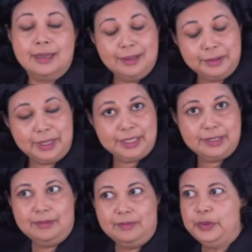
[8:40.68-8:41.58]
All right,
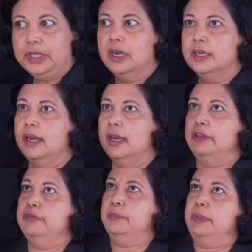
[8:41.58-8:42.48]
so we got our
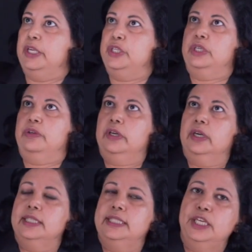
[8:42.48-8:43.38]
information. We
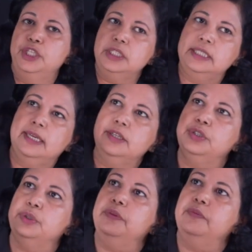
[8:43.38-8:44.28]
got a
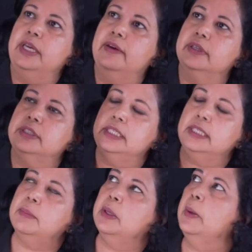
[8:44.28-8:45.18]
CH2, we have a
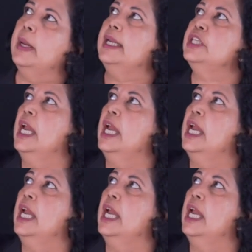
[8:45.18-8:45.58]
COOH,